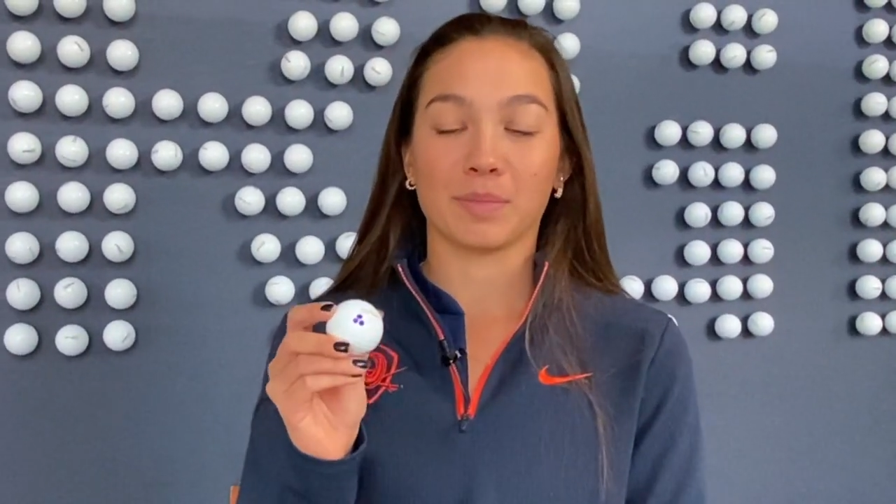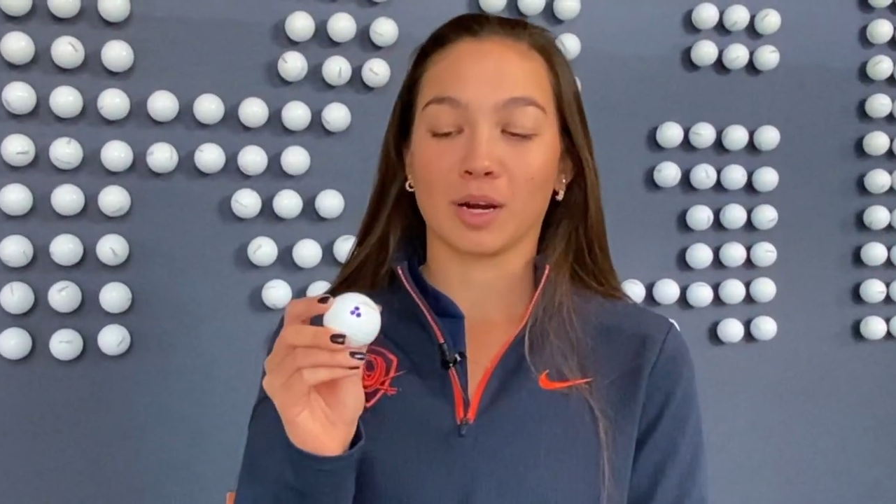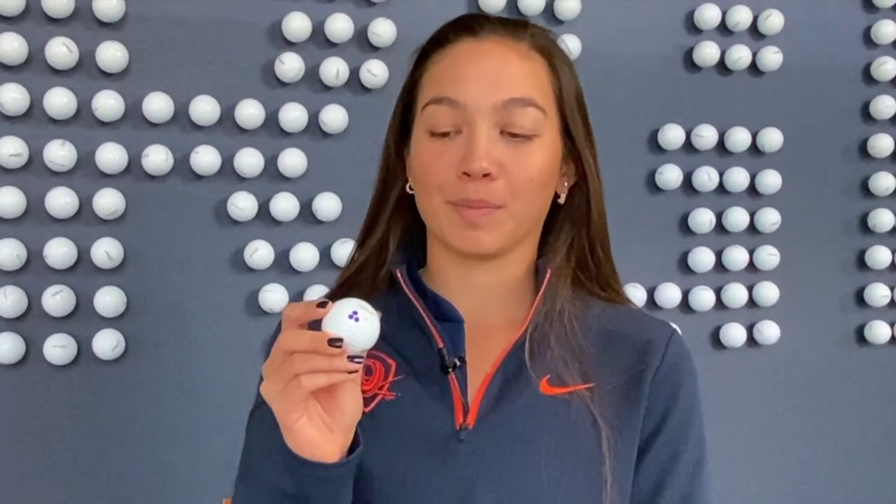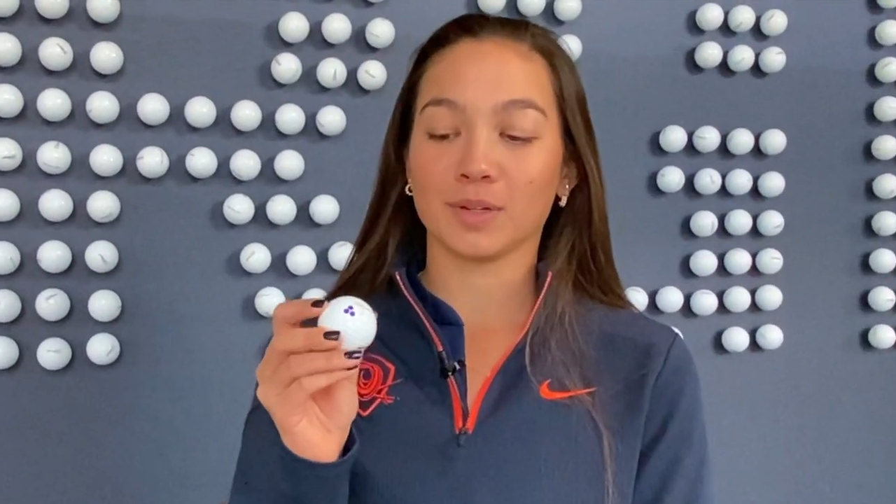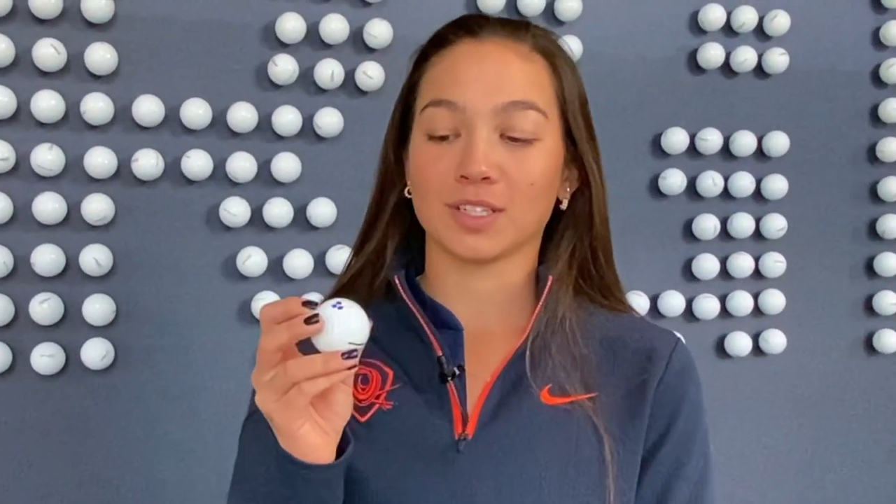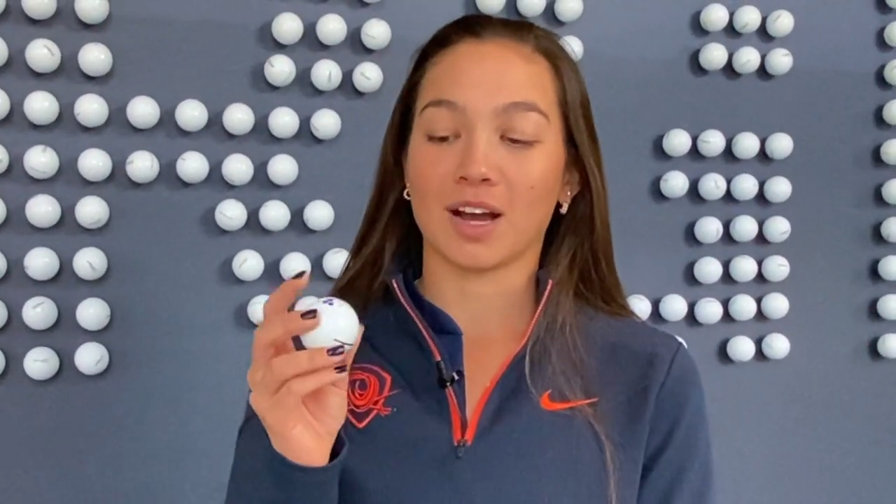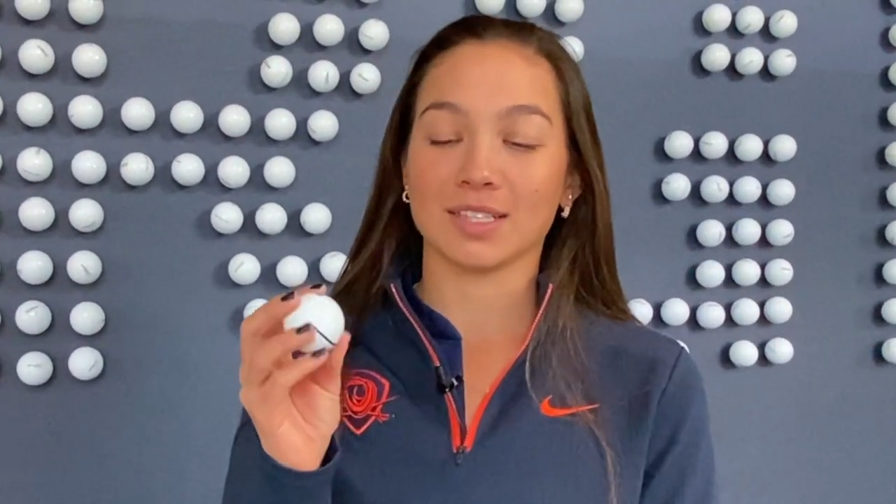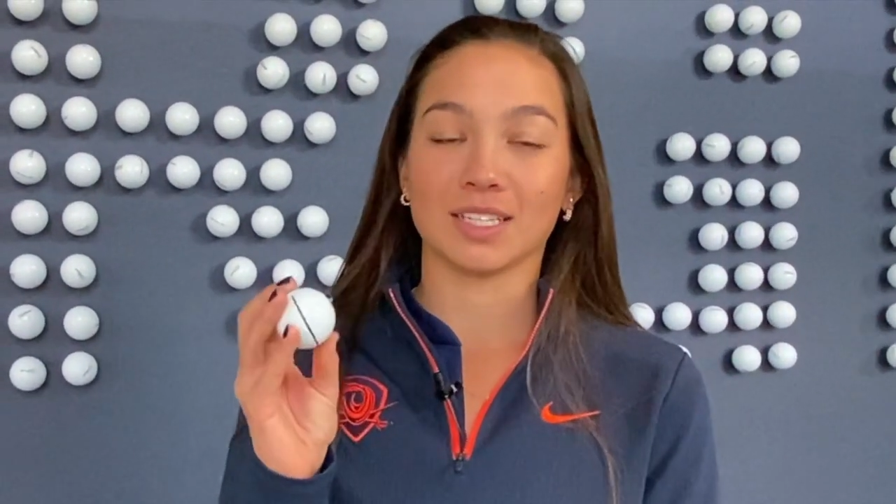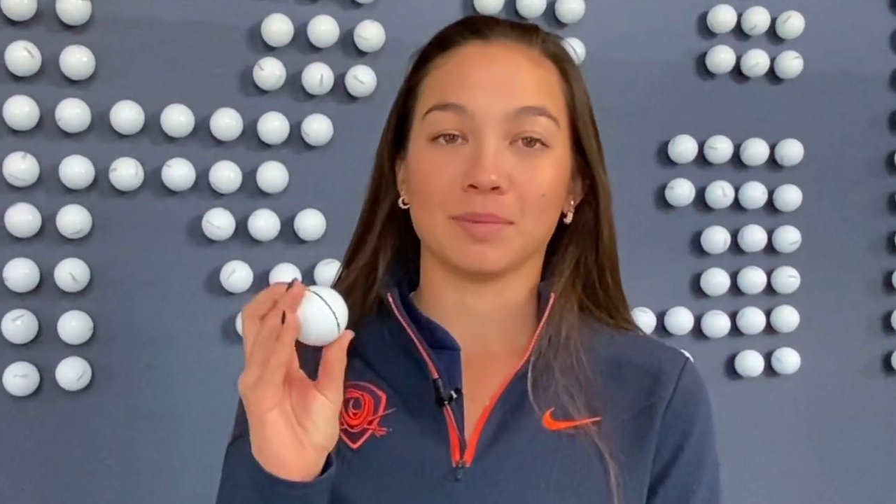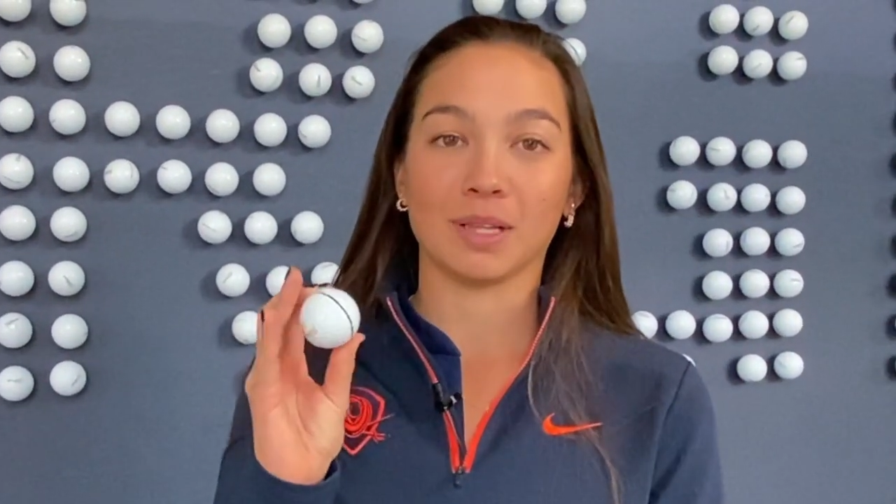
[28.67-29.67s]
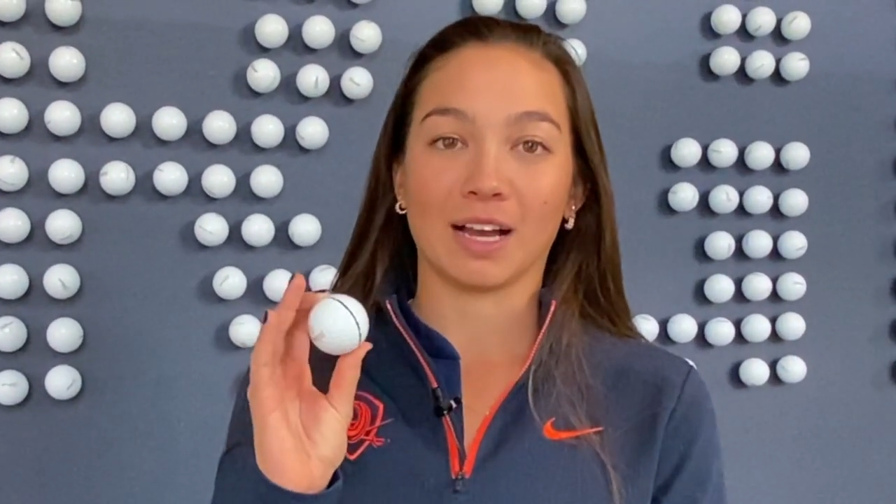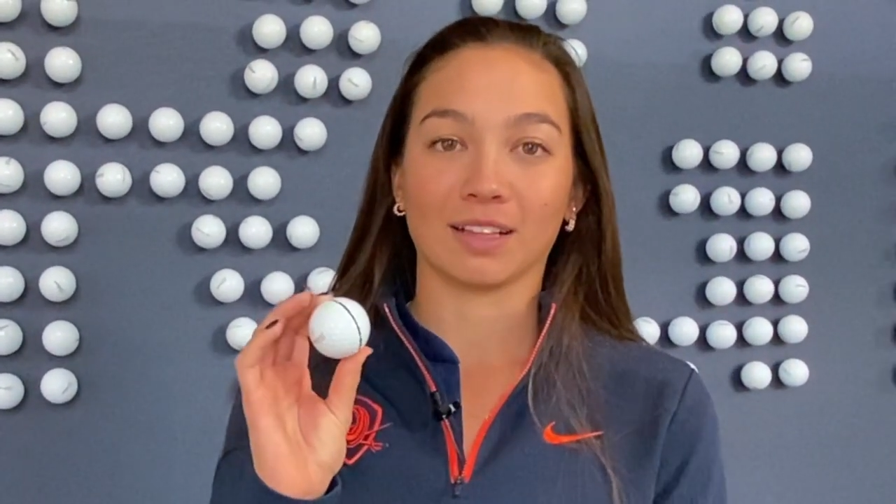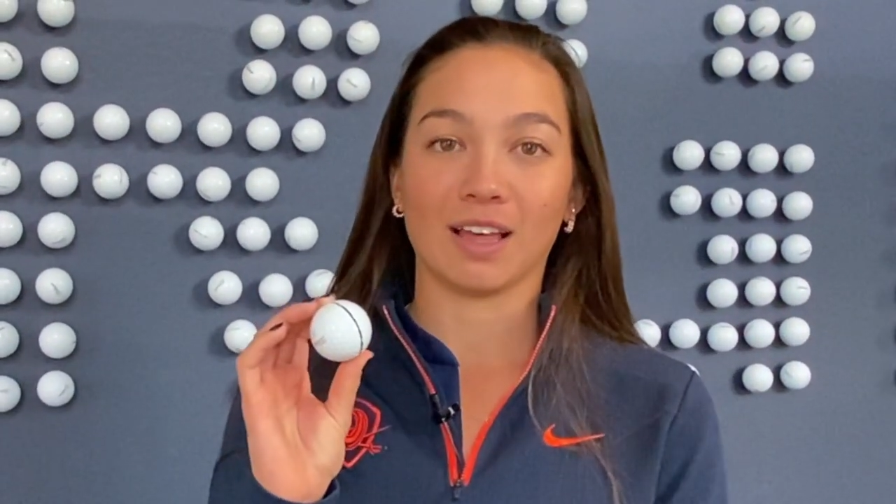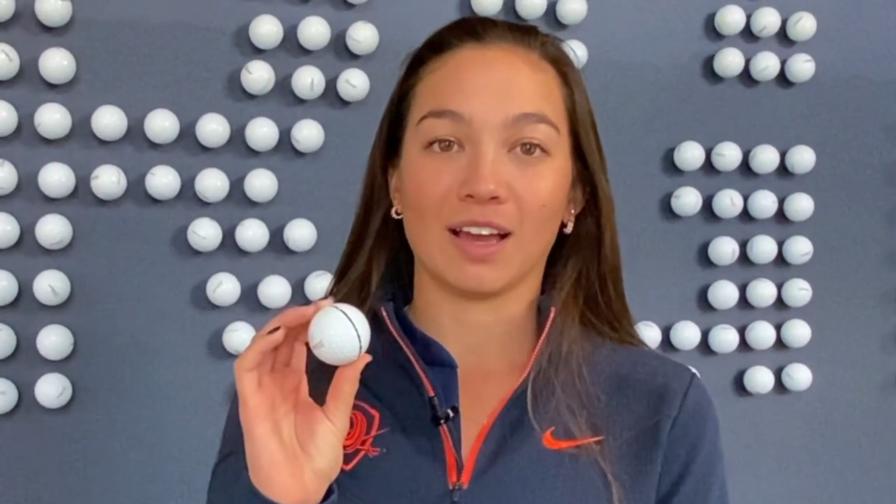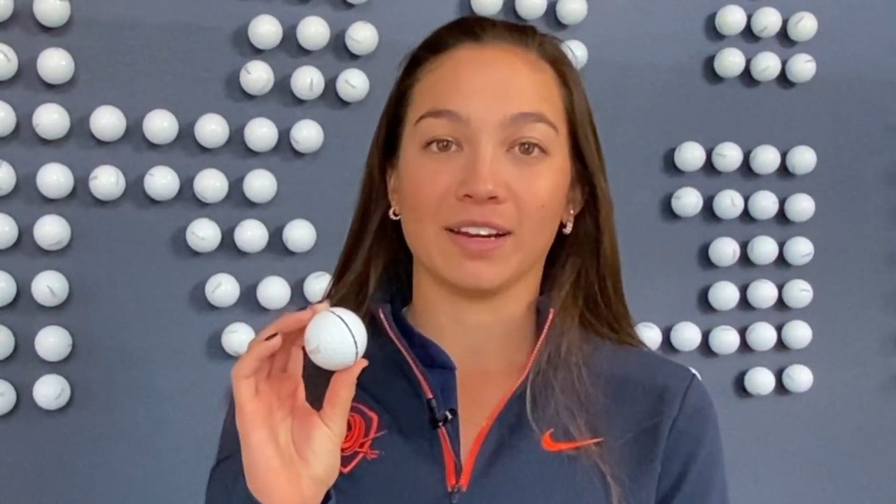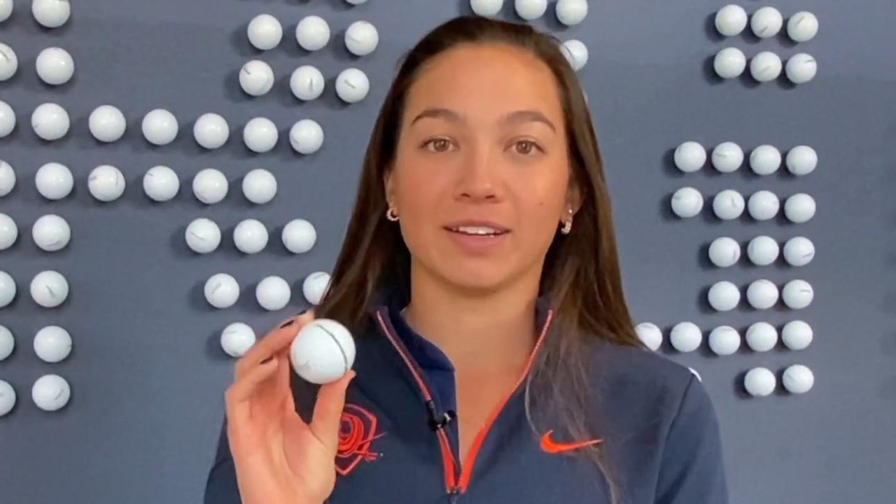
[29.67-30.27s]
purple dots and a black line.